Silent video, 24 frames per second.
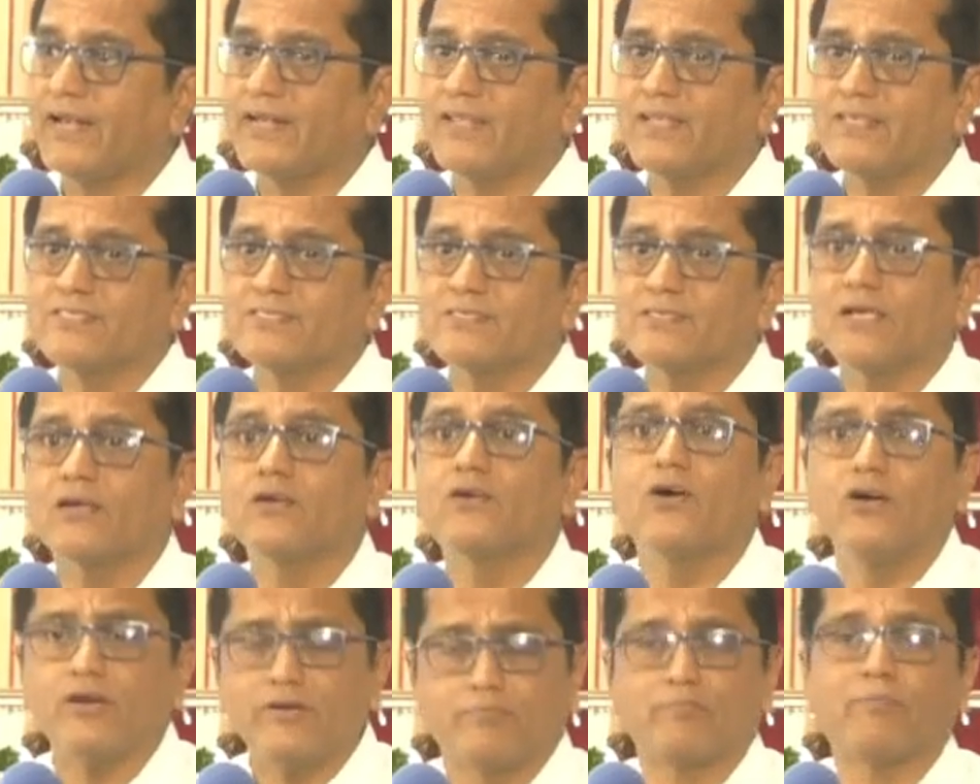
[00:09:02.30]
it is
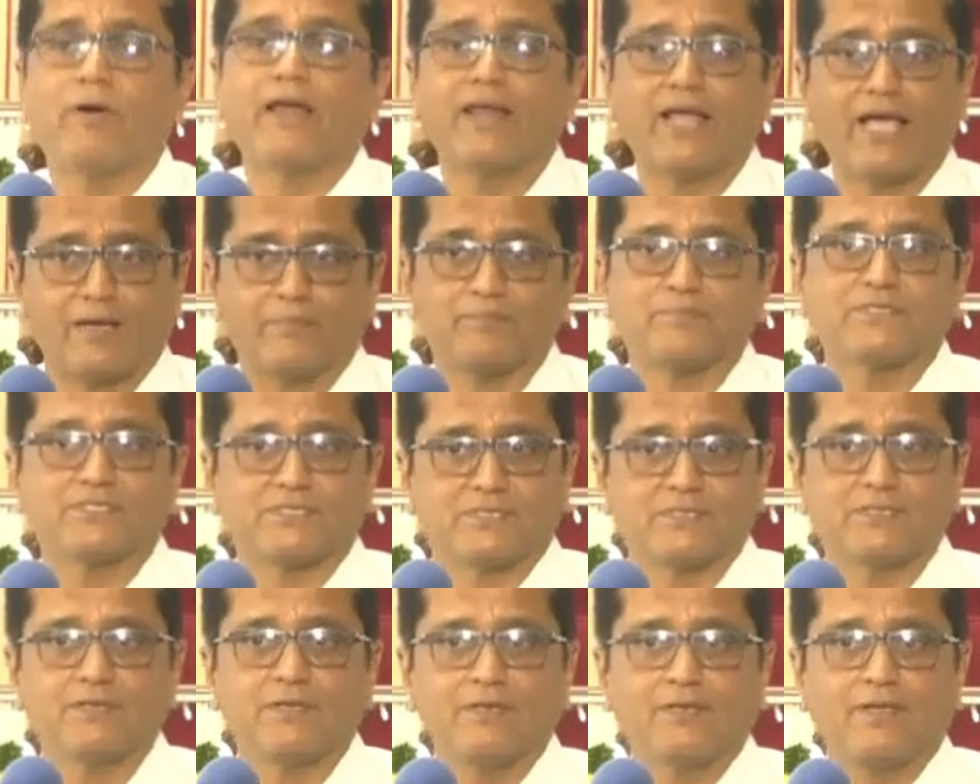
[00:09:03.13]
good
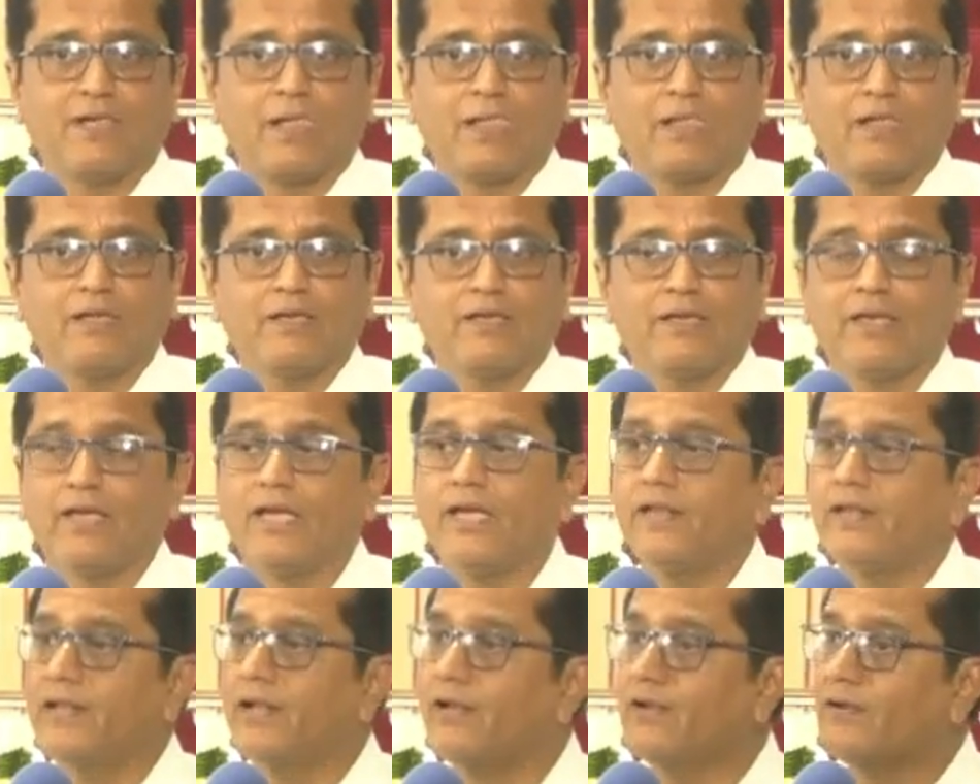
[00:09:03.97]
perhaps.
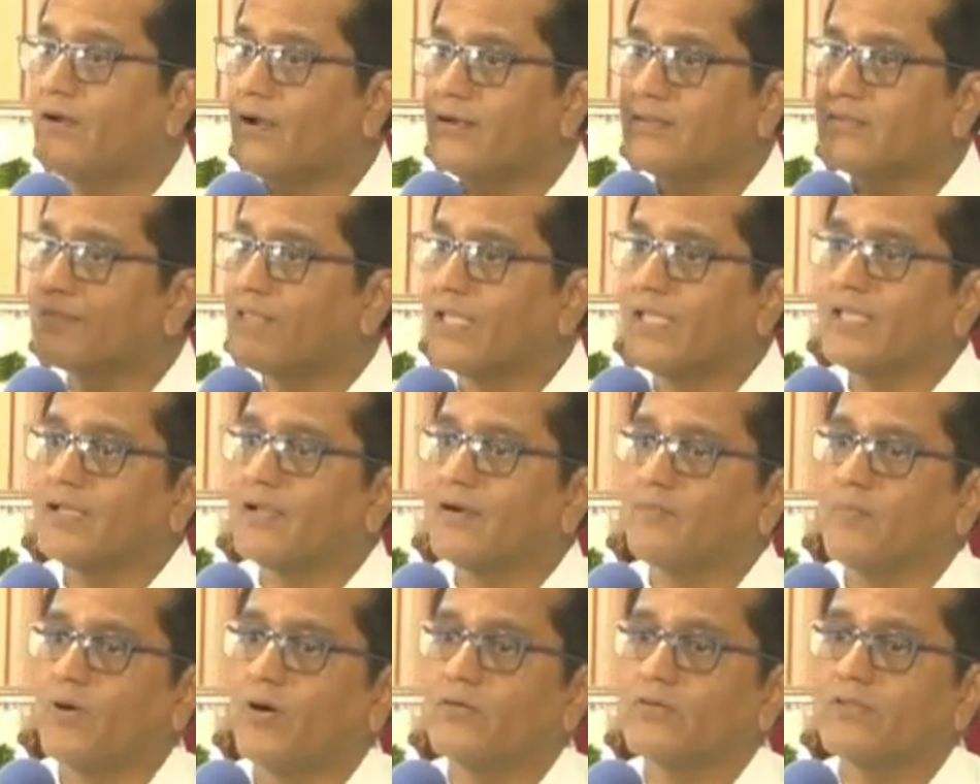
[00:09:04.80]
He did not
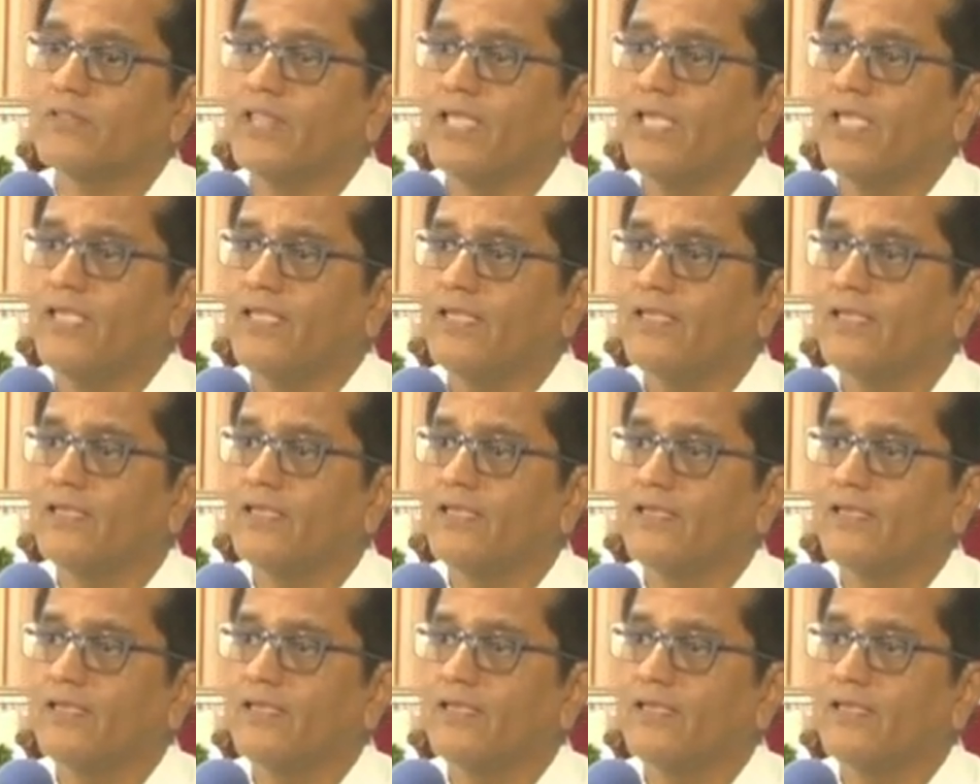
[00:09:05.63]
think about the